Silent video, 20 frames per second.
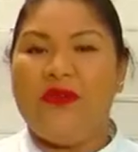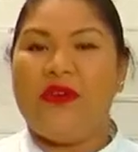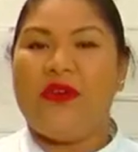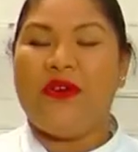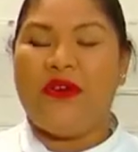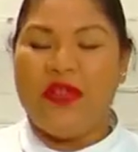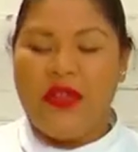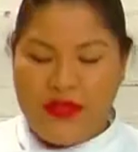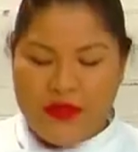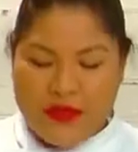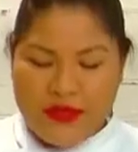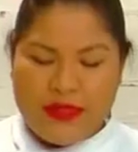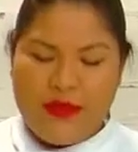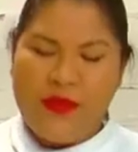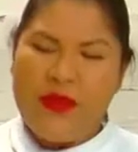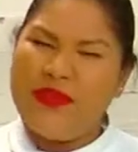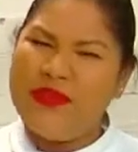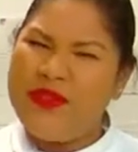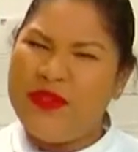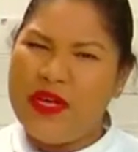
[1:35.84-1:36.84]
we're going to use
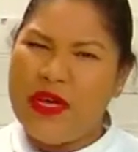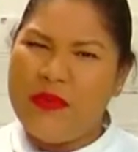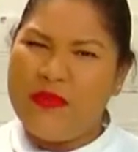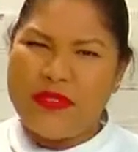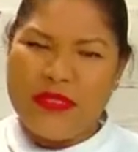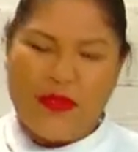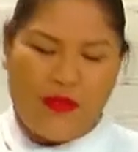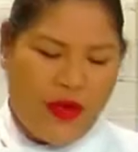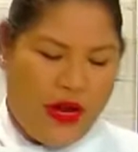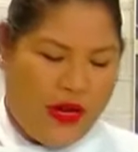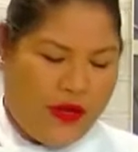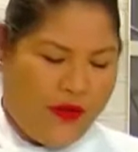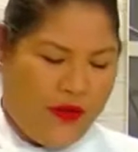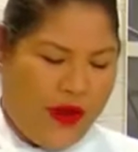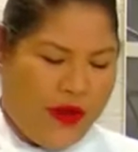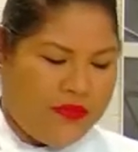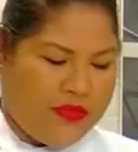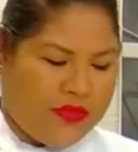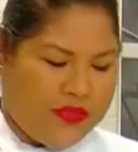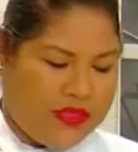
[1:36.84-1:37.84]
about 2 cups of
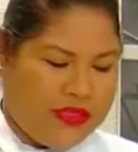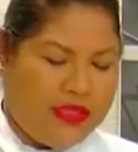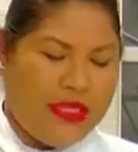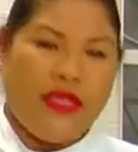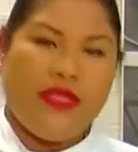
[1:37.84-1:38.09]
breadcrumbs.